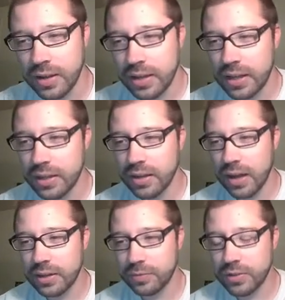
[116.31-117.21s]
It
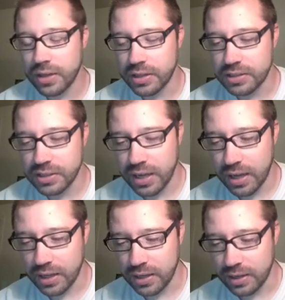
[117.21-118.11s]
kind of does
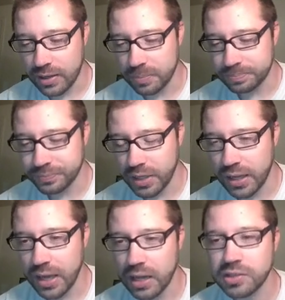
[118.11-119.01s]
a
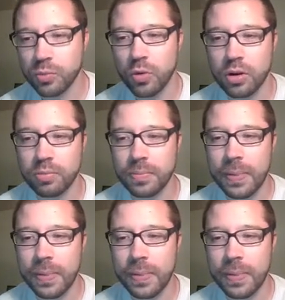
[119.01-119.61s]
Chaos Warp.